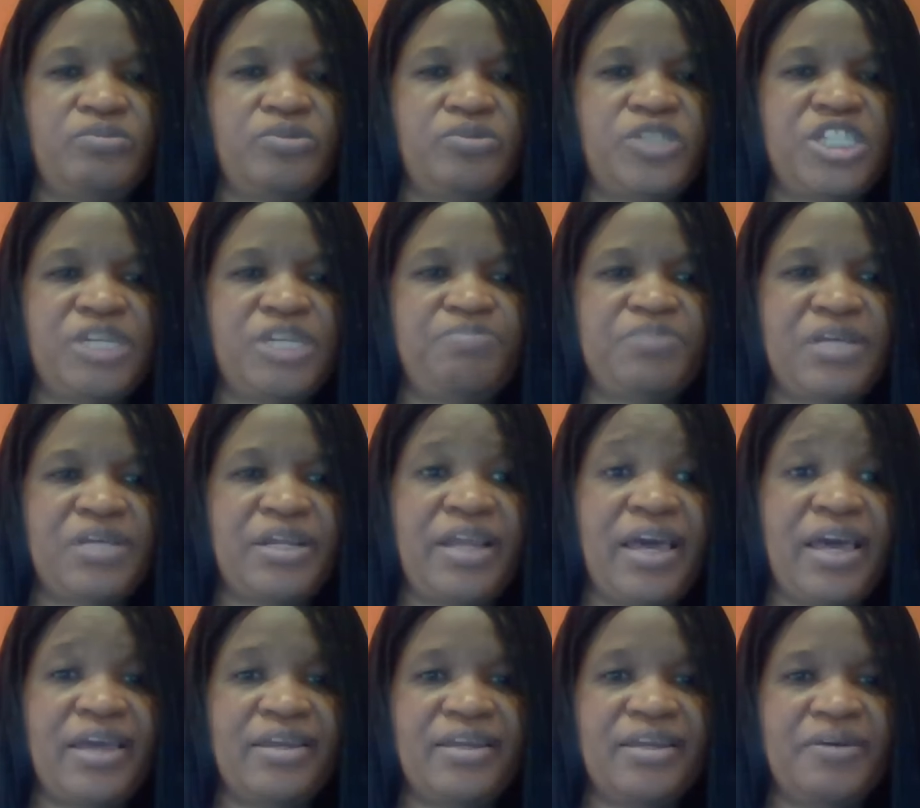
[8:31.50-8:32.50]
chapter
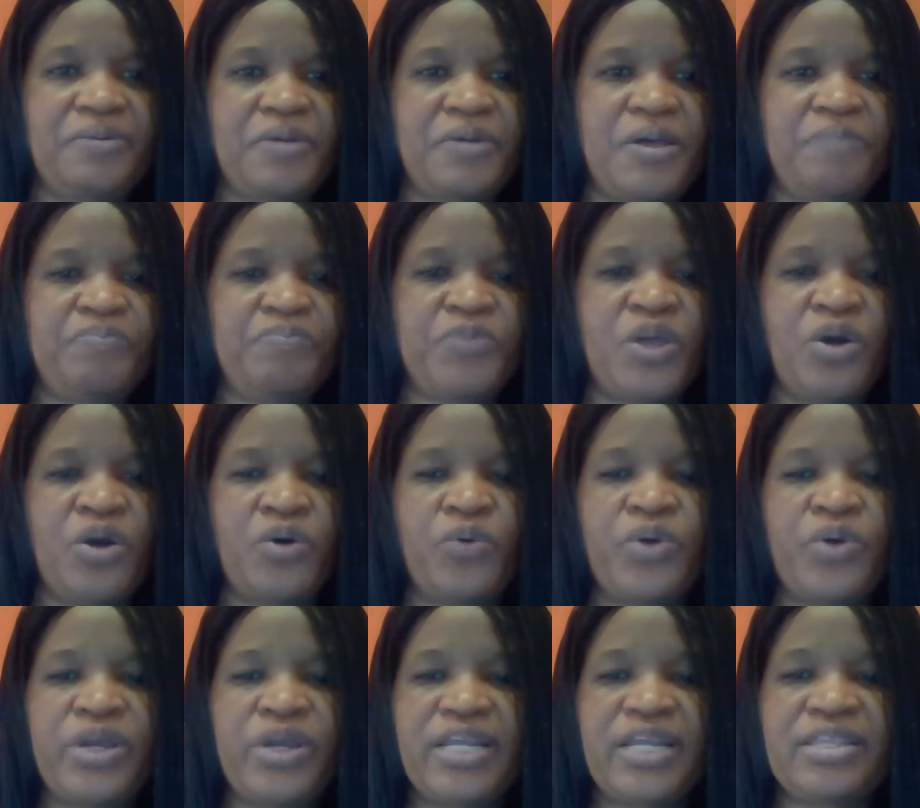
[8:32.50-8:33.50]
9 eh?
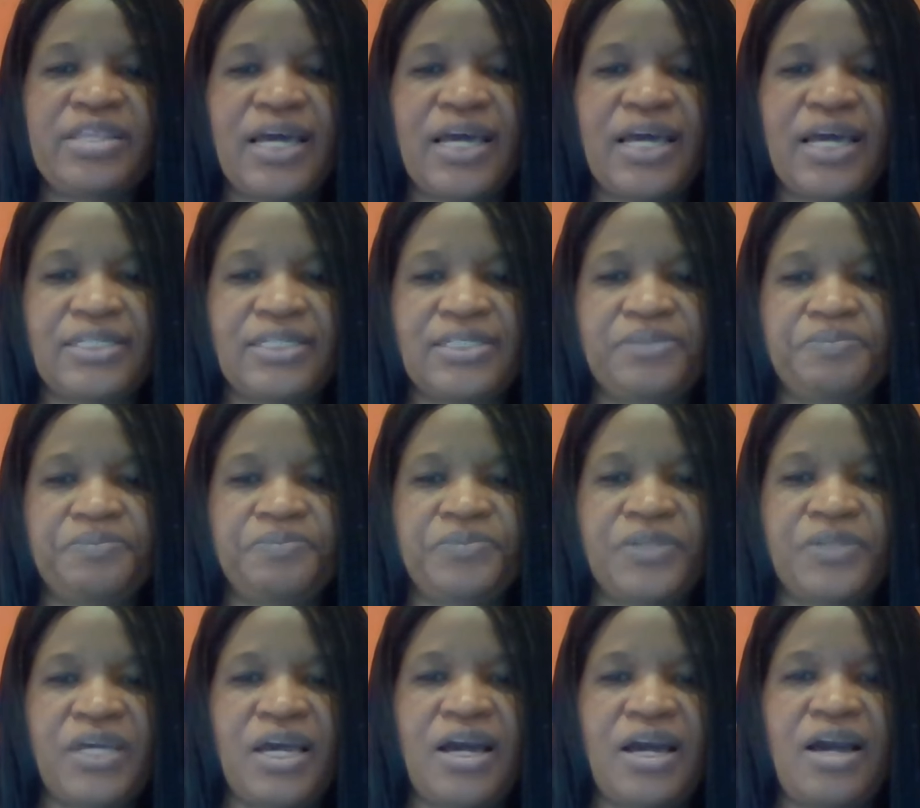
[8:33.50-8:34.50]
we read that
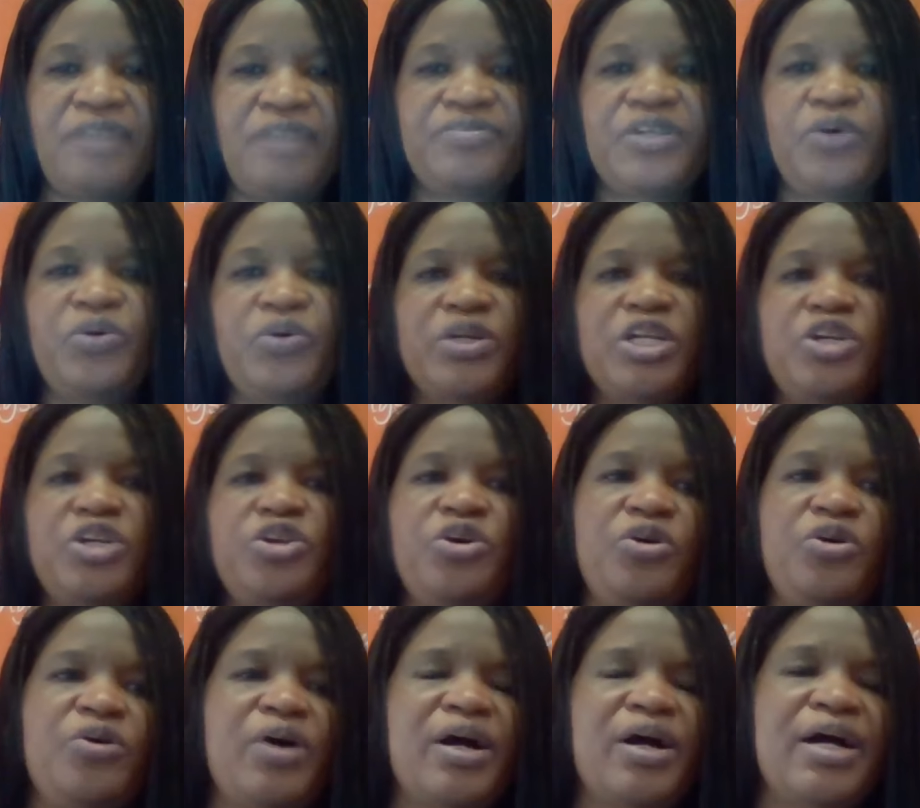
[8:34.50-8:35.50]
after when
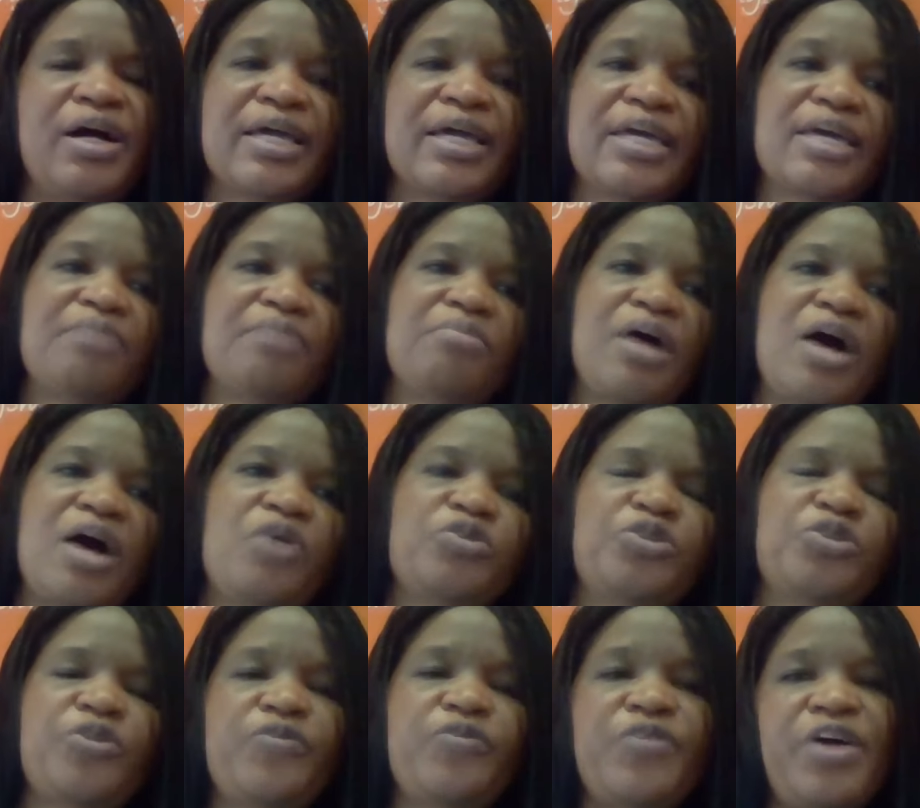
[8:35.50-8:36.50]
Noah came
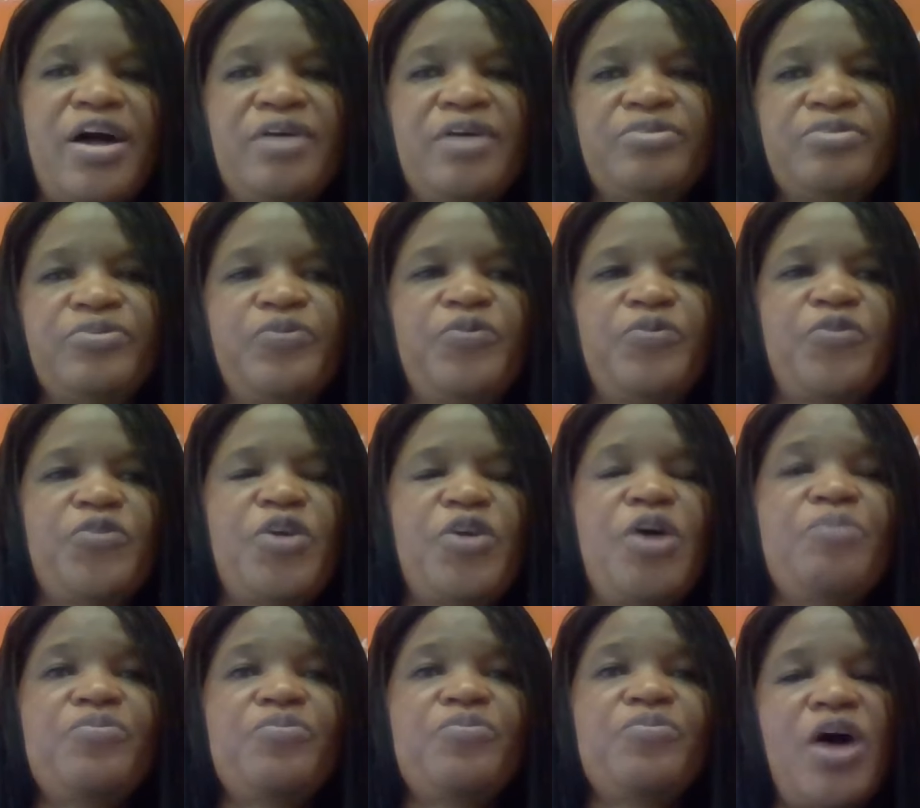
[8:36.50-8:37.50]
out of the
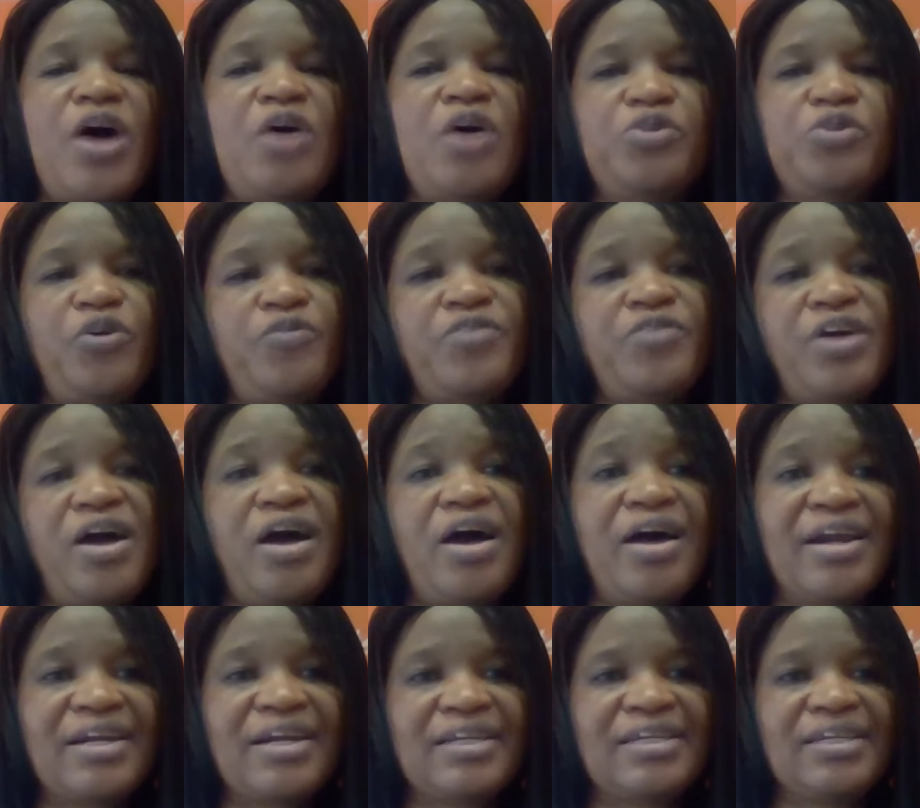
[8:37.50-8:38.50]
come out of the
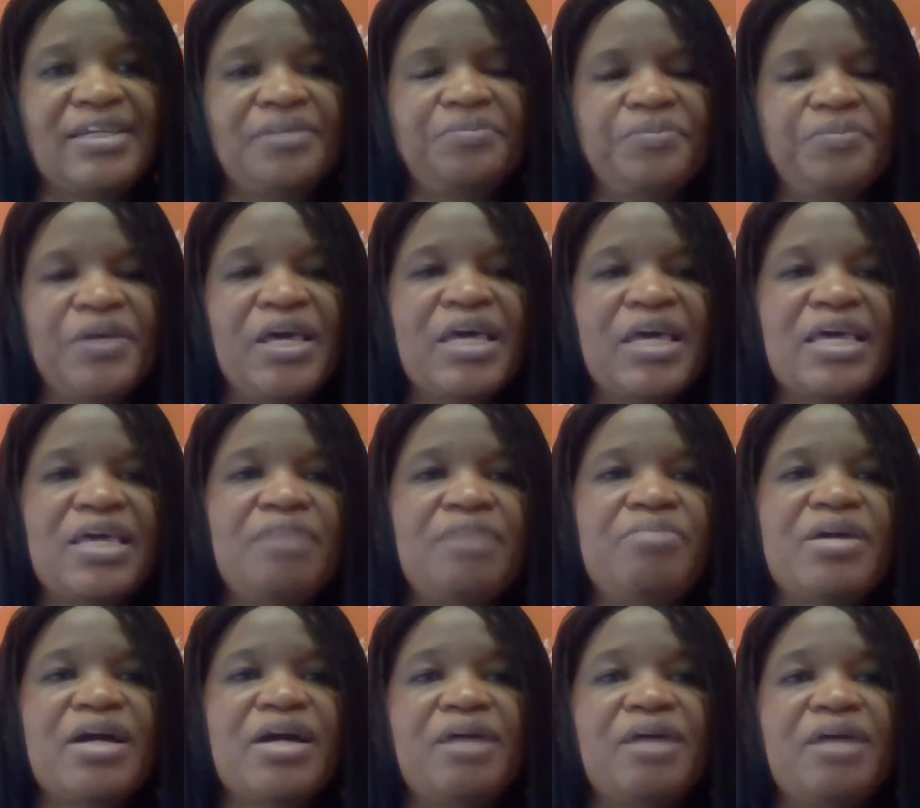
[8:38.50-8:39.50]
ark he
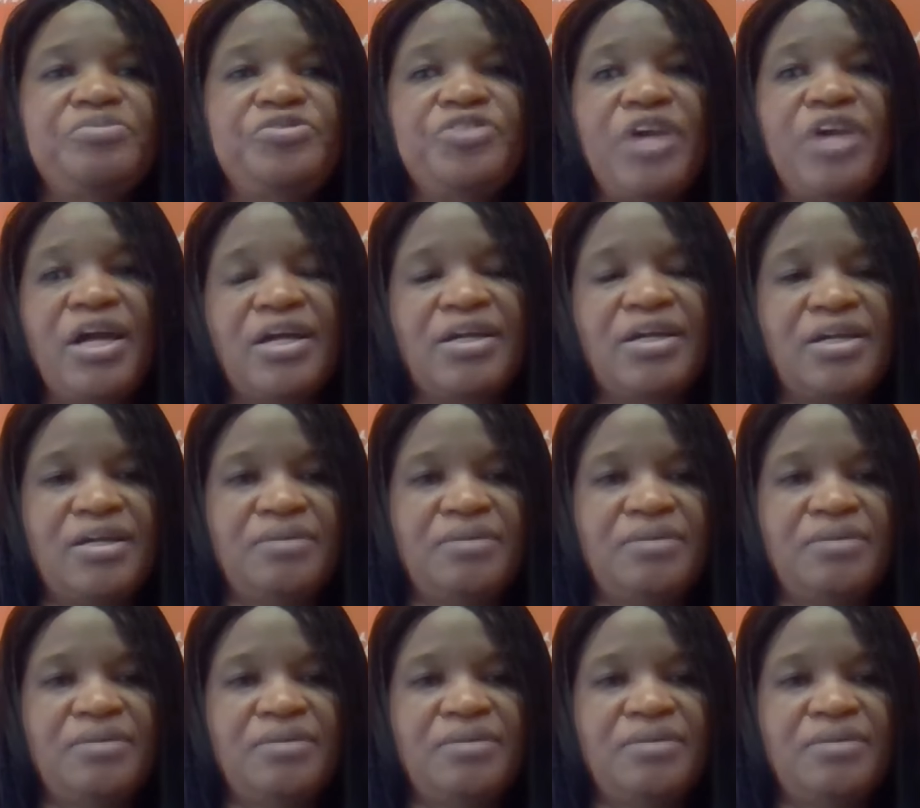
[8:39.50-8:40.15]
became drunk